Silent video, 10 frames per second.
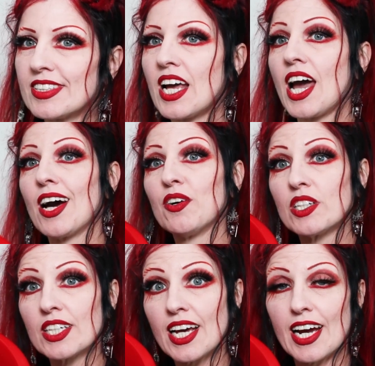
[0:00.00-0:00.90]
Now
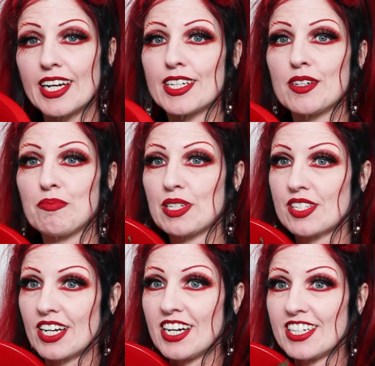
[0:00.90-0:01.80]
I am
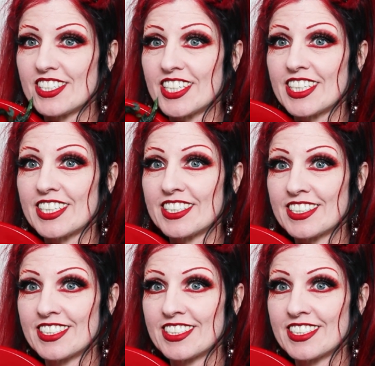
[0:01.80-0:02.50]
massaging